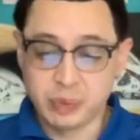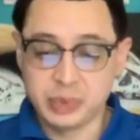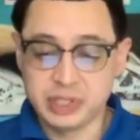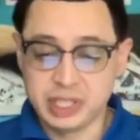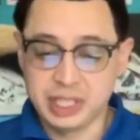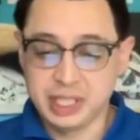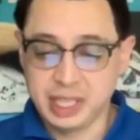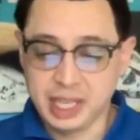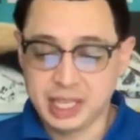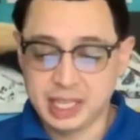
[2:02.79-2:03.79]
representing
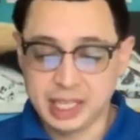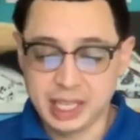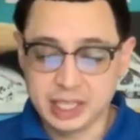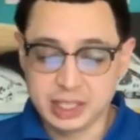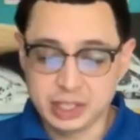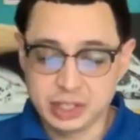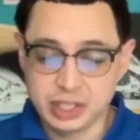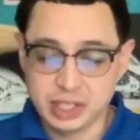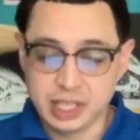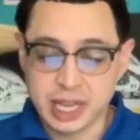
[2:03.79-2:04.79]
a connection
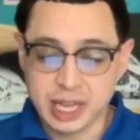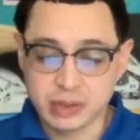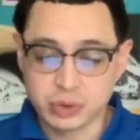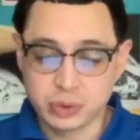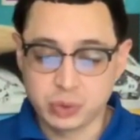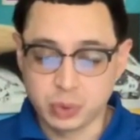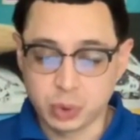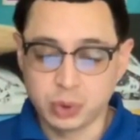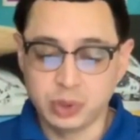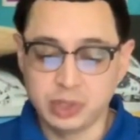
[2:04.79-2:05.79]
to the natural
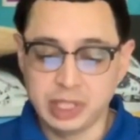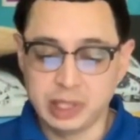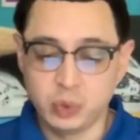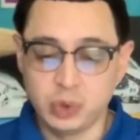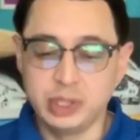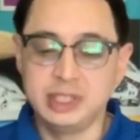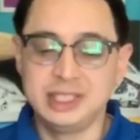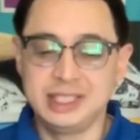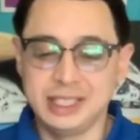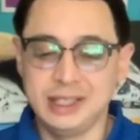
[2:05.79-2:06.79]
world and
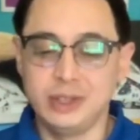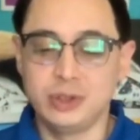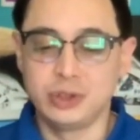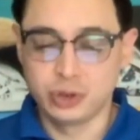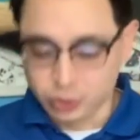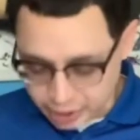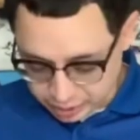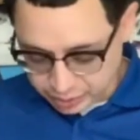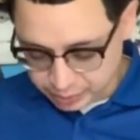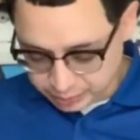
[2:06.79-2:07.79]
one's inner strength.